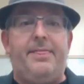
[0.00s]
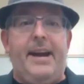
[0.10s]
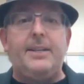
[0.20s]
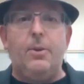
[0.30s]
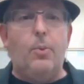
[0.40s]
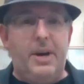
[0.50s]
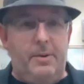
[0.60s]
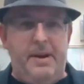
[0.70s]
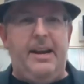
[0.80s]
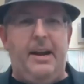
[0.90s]
That's what
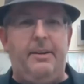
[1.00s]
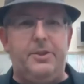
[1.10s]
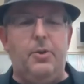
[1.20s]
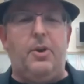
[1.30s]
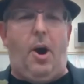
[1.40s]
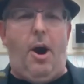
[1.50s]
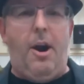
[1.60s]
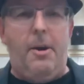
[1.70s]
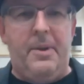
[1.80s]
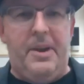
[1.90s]
we're made out of too.
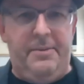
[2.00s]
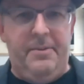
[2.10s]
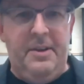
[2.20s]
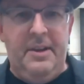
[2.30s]
Carbon